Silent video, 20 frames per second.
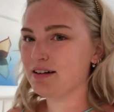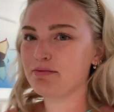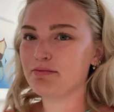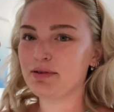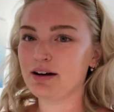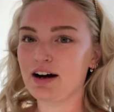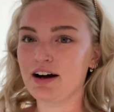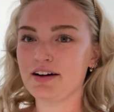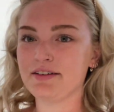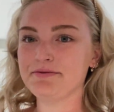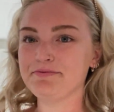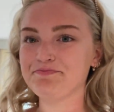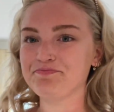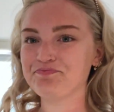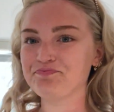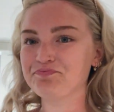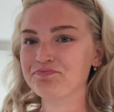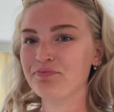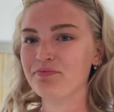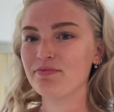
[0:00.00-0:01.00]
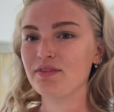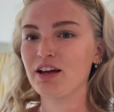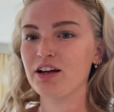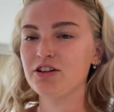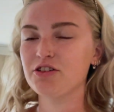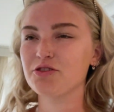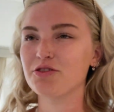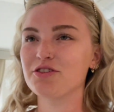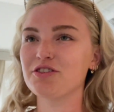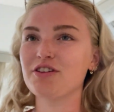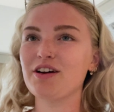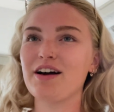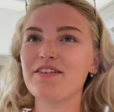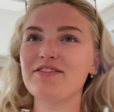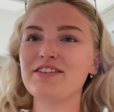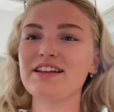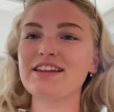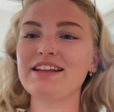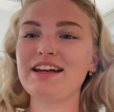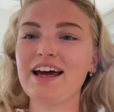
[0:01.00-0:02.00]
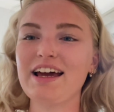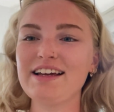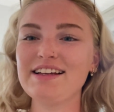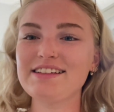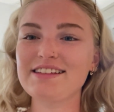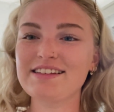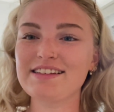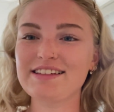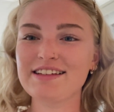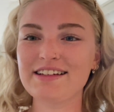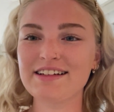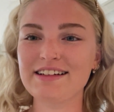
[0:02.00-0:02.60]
But do you want to do outfit of the days?